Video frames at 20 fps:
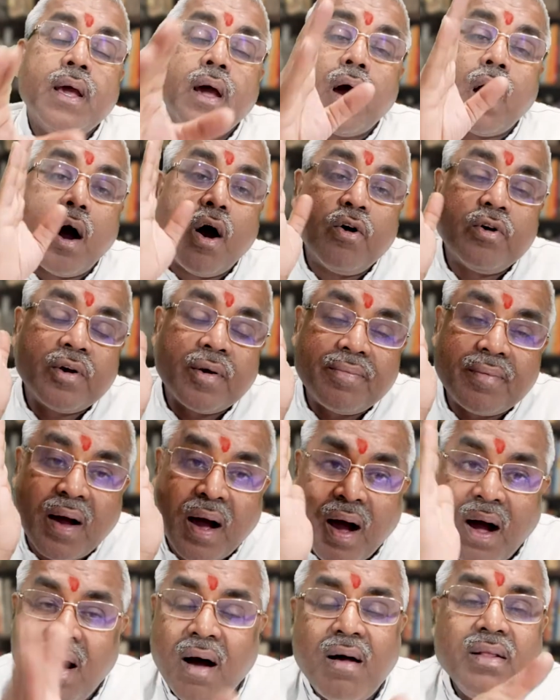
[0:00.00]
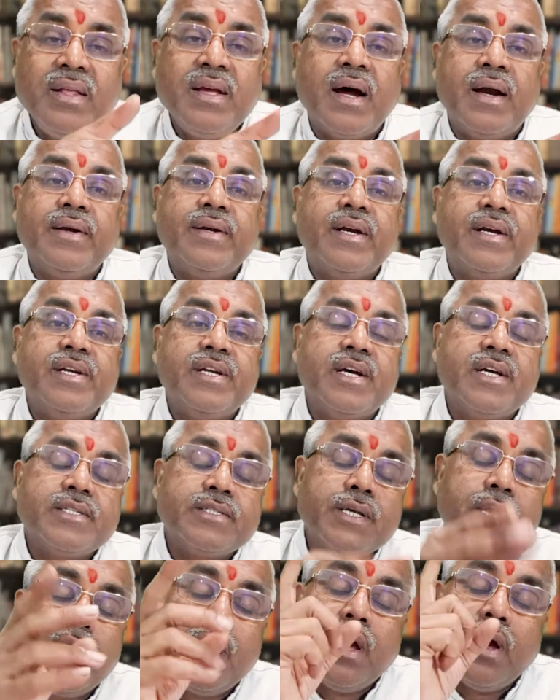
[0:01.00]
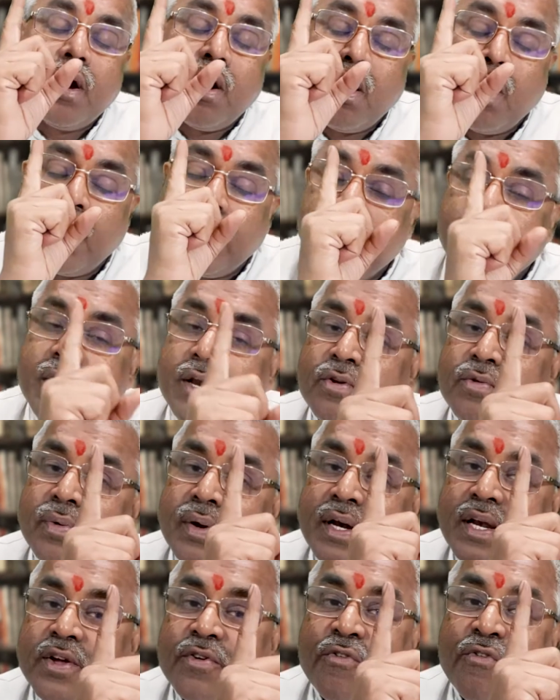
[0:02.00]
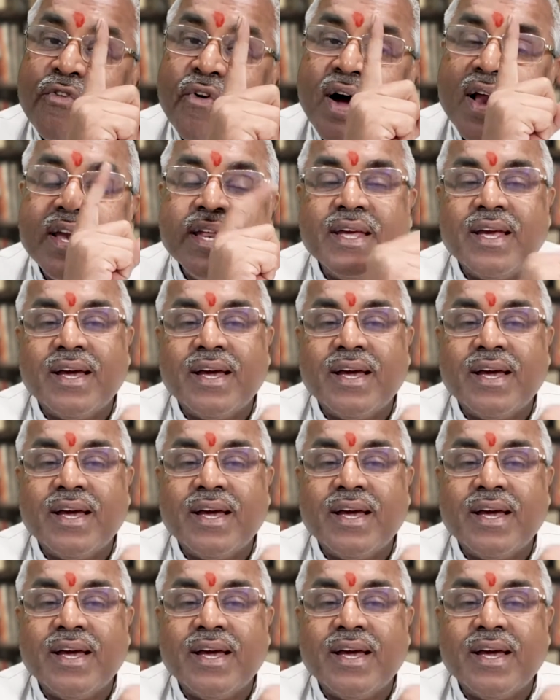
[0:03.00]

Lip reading: out of all the 100 years, in only 1